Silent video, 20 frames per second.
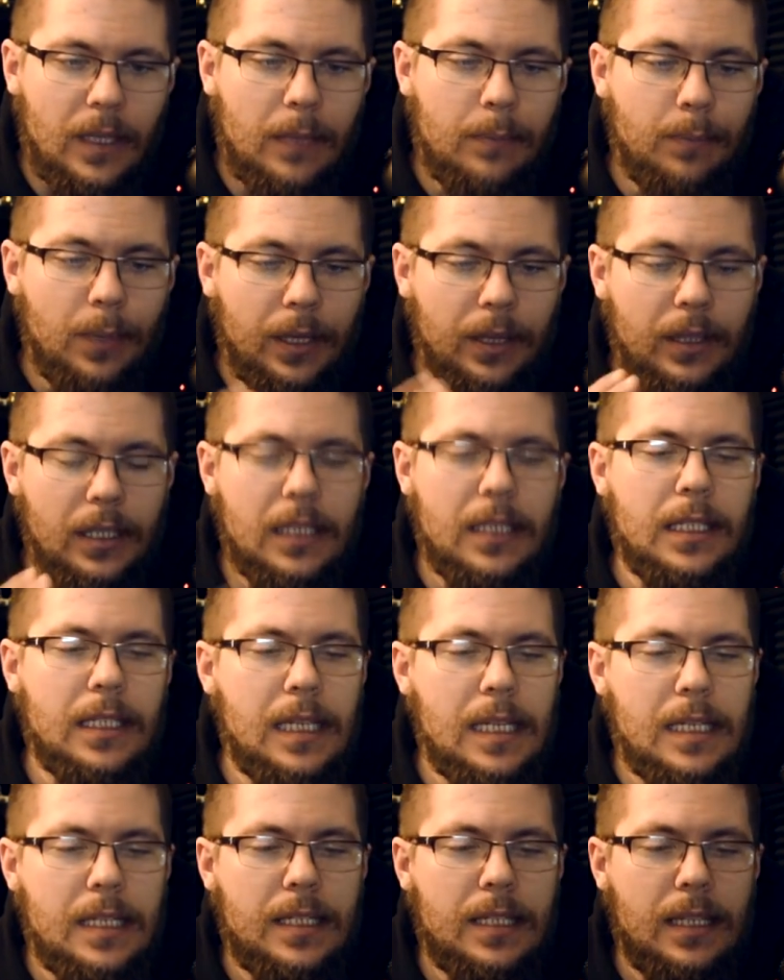but this
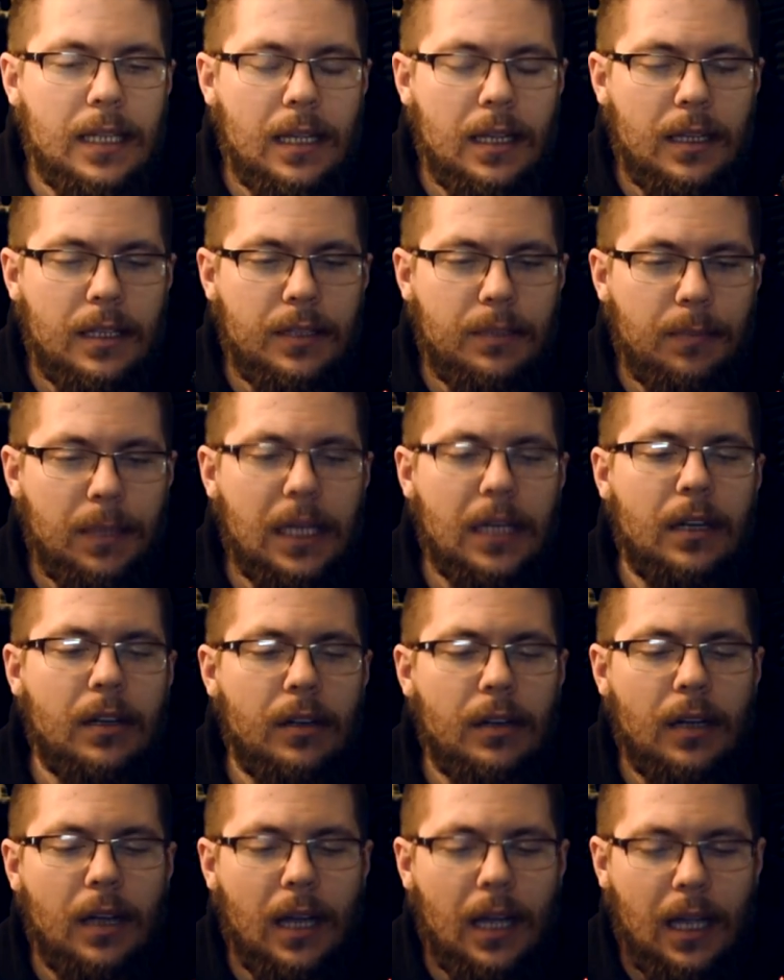is the
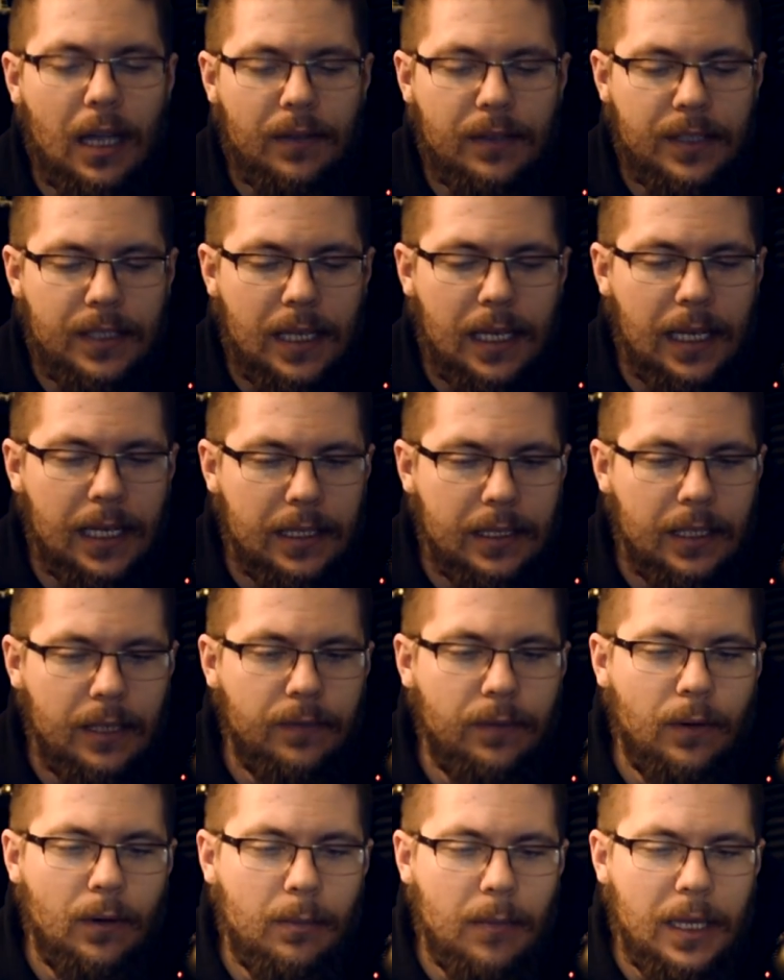speaker I have selected
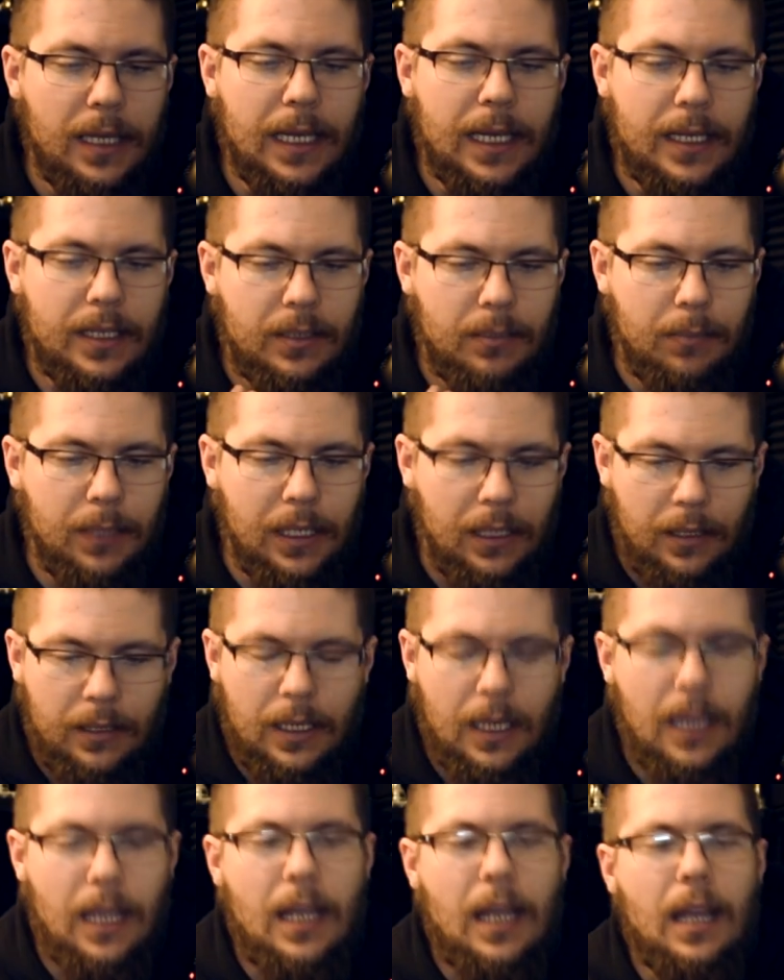for my next build.
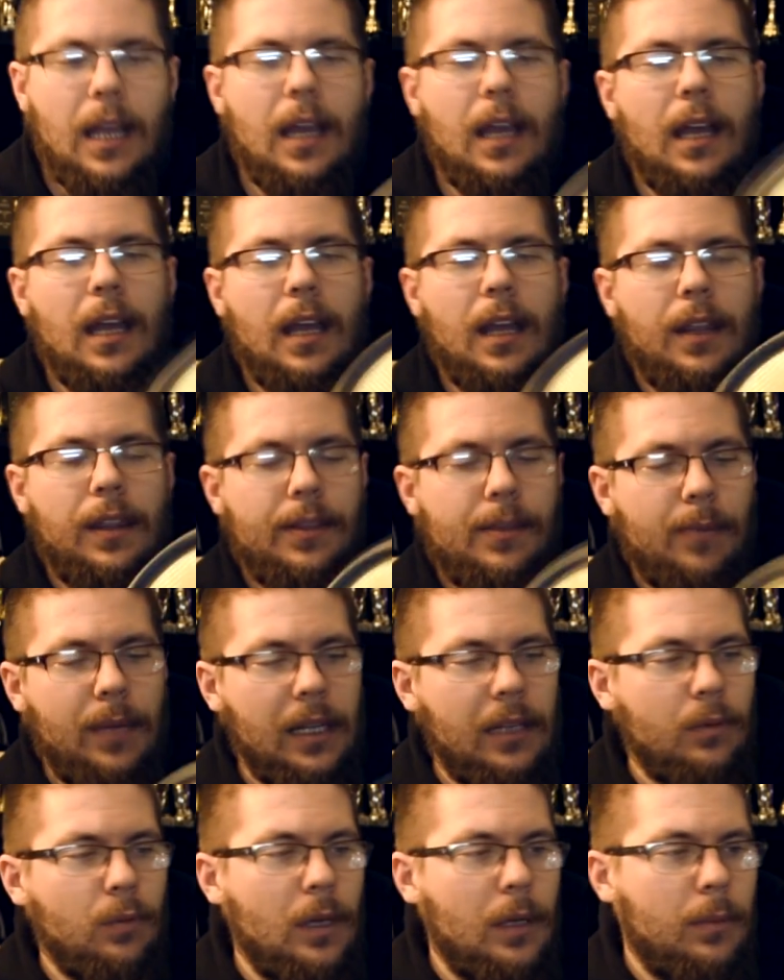The
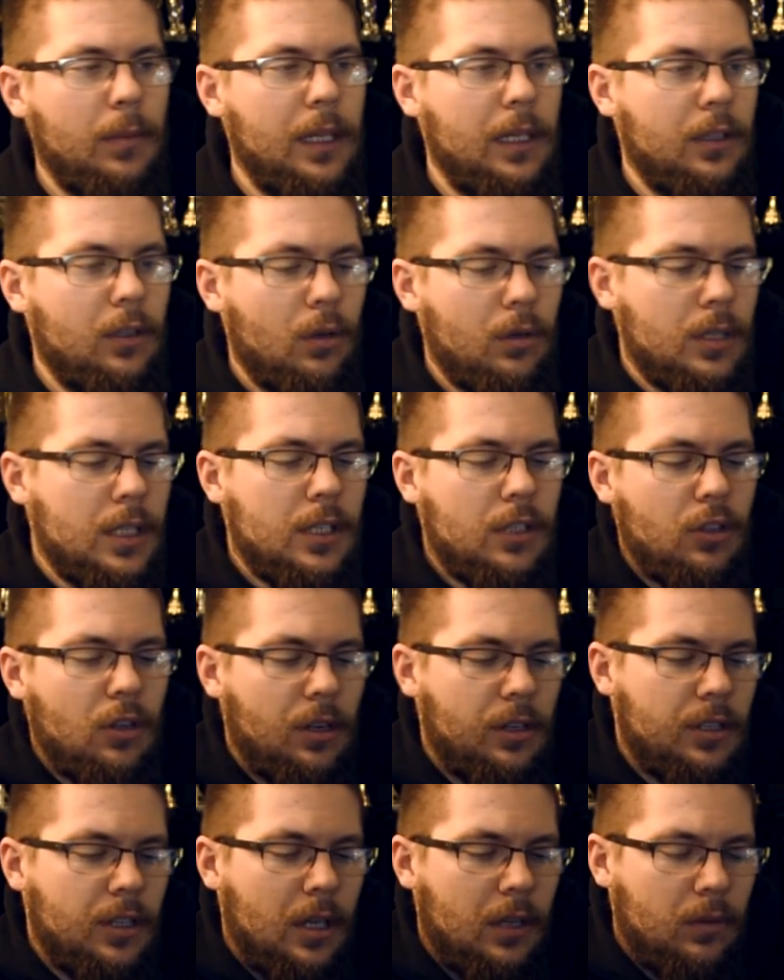build will be Tonnin
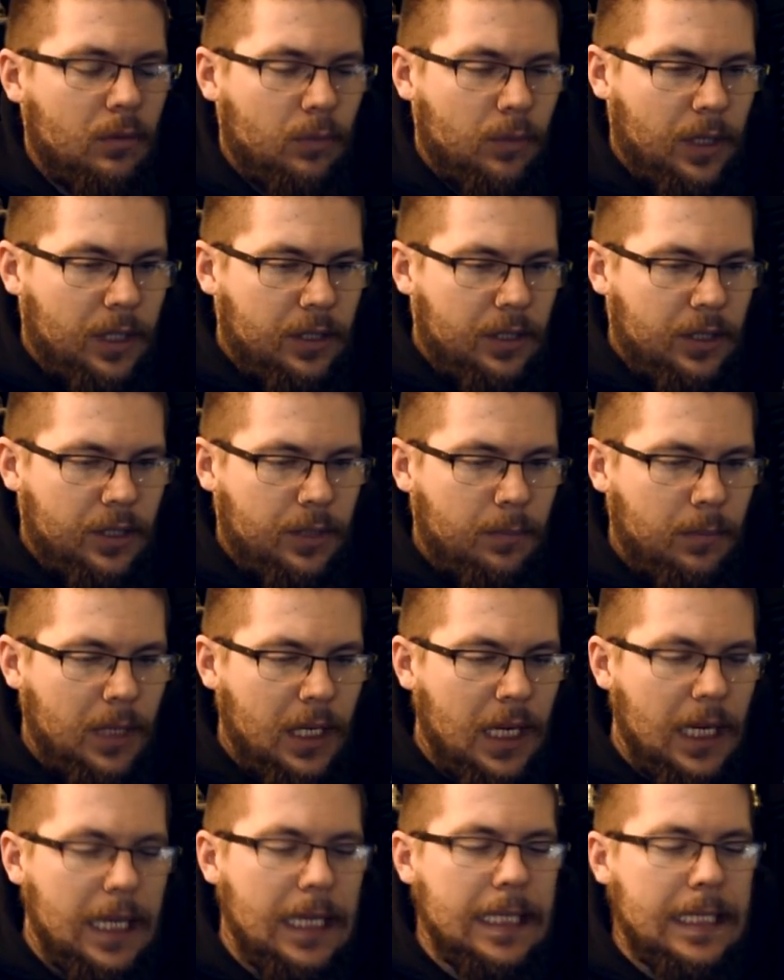Sorsa, which
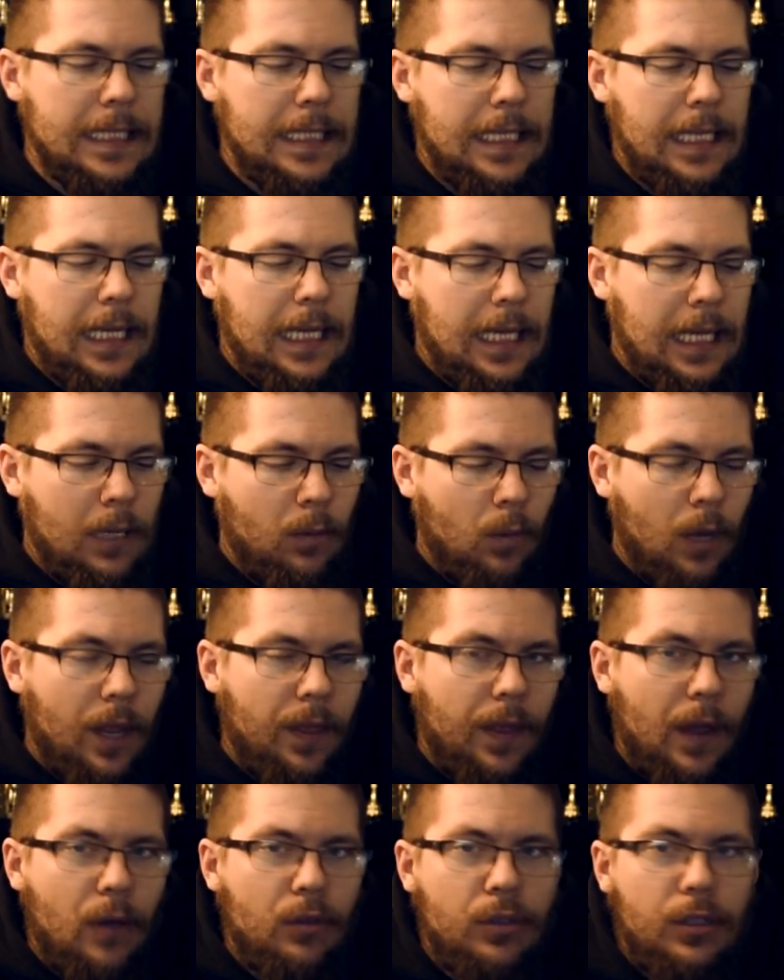means
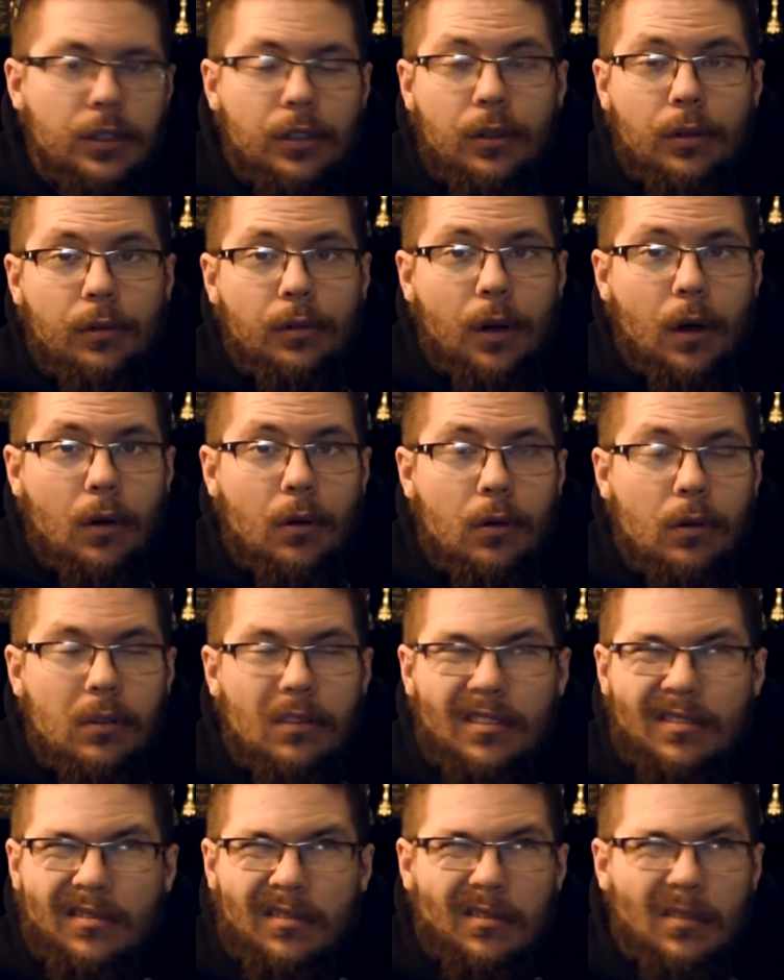€1,000
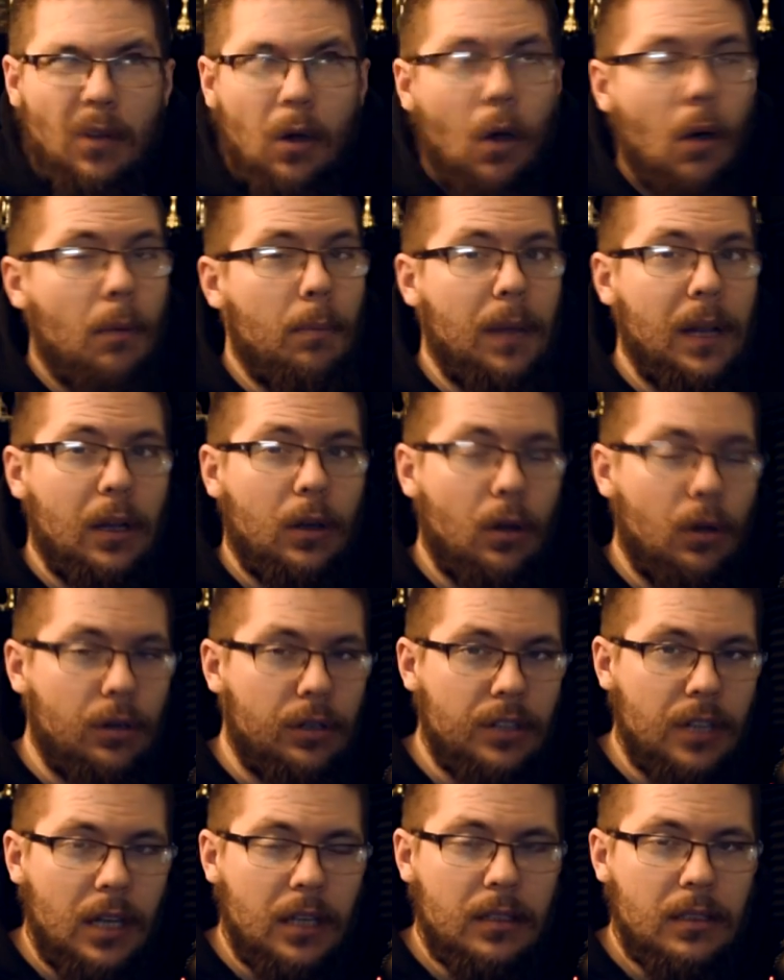Opel
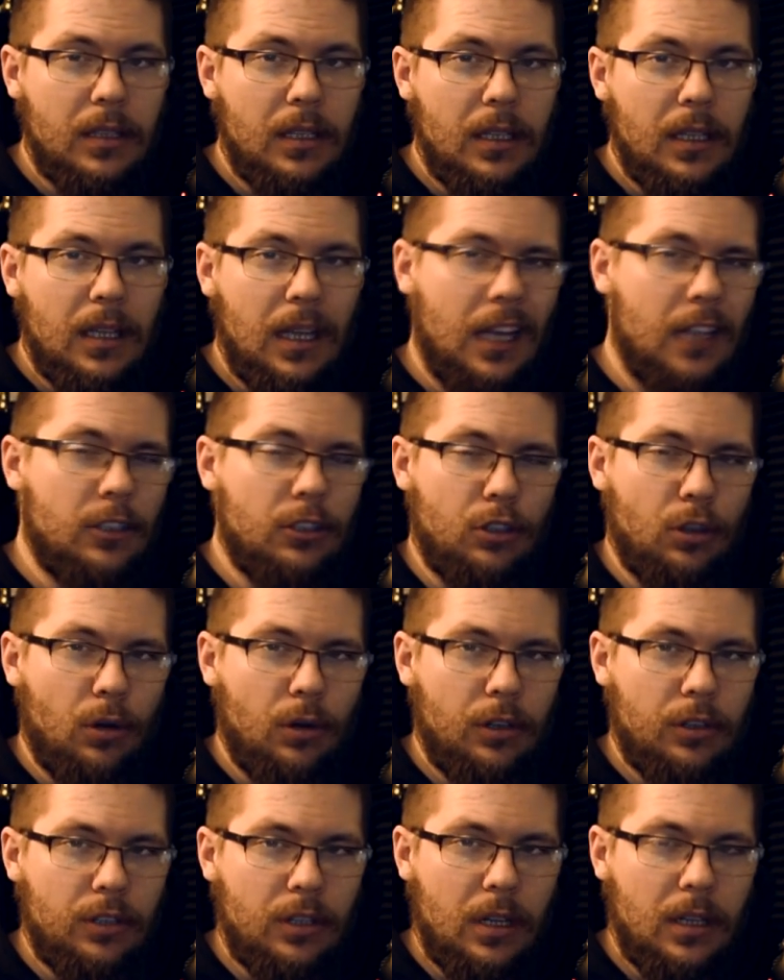Corsa, and
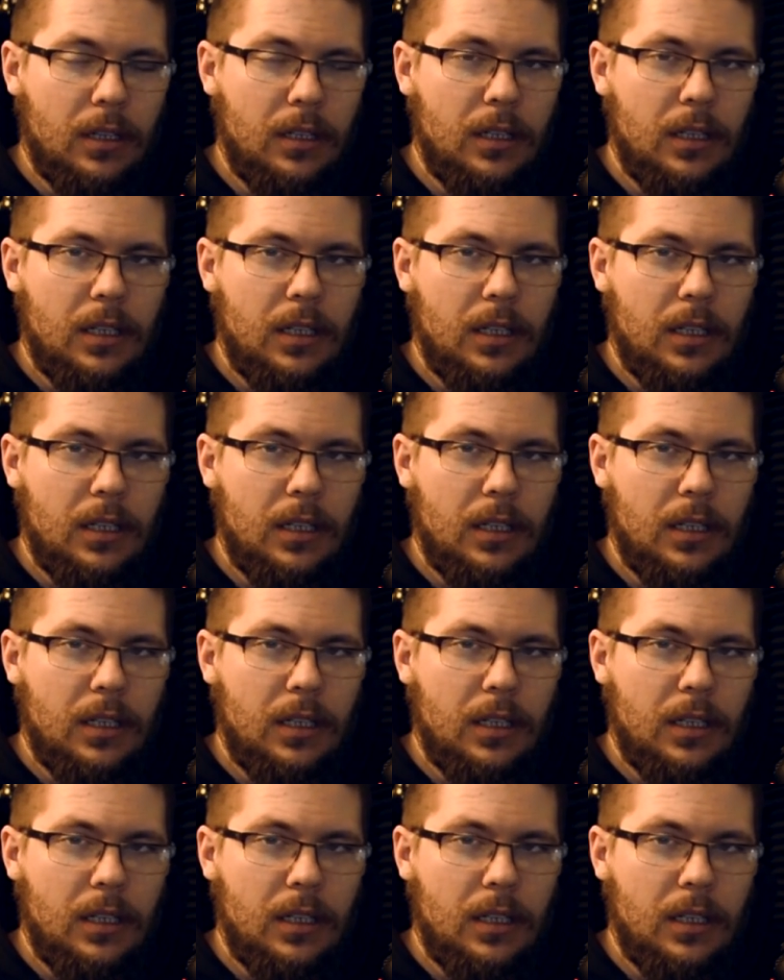Sorsa